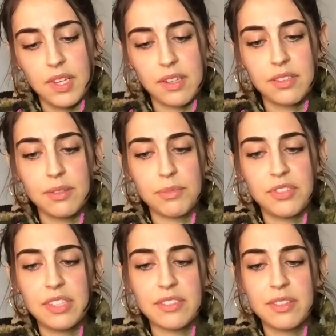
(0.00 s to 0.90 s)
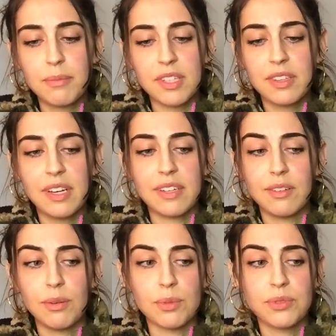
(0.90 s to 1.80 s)
Because I'm seeing something that
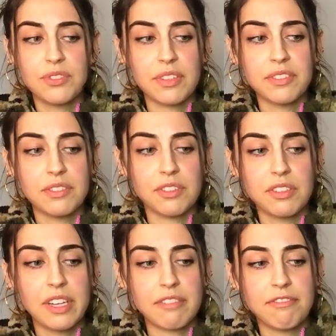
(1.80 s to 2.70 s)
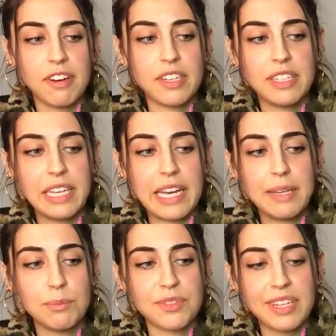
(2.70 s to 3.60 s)
almost doesn't look like fun and
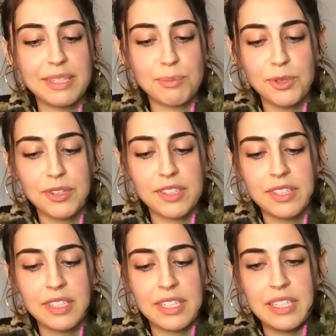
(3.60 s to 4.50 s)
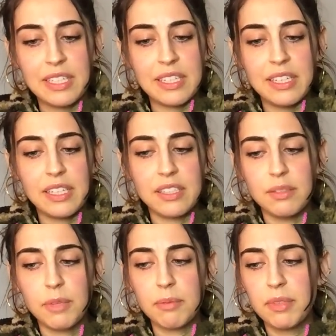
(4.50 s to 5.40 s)
games anymore. And
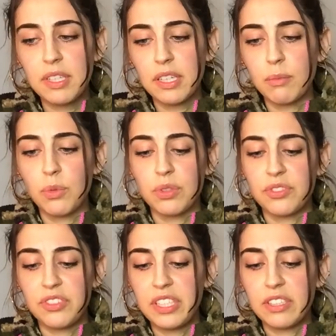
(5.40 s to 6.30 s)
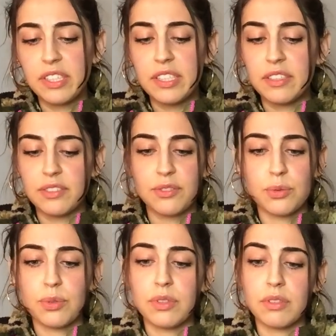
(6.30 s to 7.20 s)
you may be getting more serious,
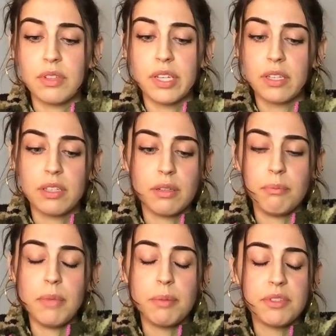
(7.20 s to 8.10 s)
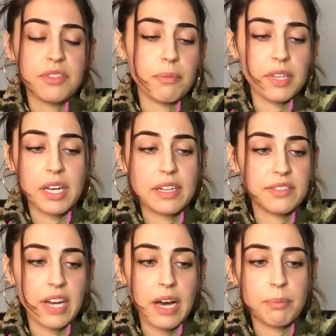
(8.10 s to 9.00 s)
or like maybe something
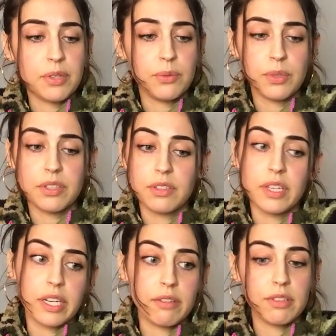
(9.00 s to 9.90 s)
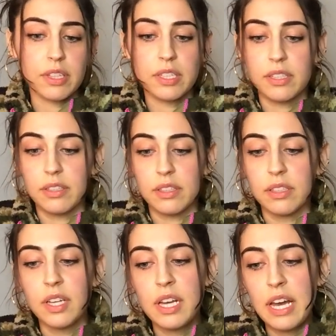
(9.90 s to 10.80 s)
has happened where you're like, I really need to
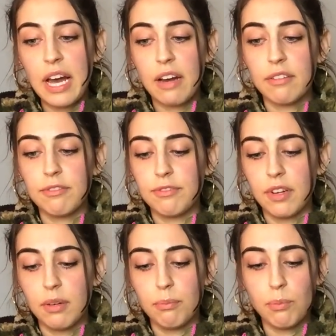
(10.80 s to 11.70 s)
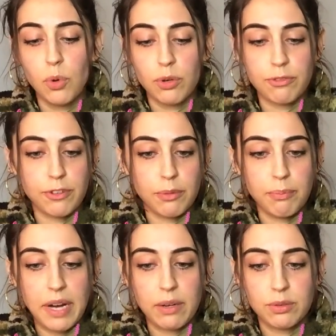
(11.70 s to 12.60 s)
have um, more firm
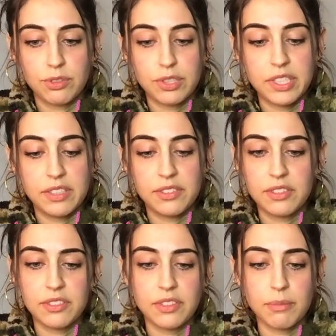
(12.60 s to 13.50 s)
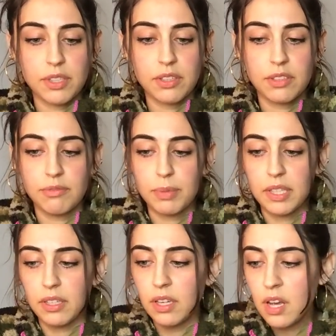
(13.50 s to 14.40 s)
boundaries because something could have
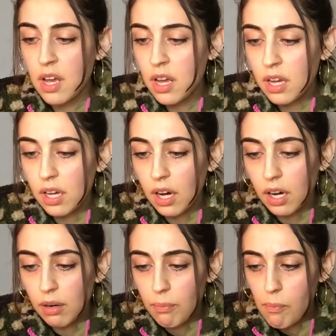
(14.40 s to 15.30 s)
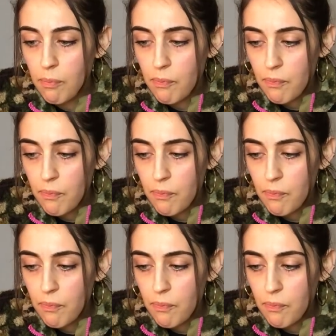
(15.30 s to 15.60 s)
been um,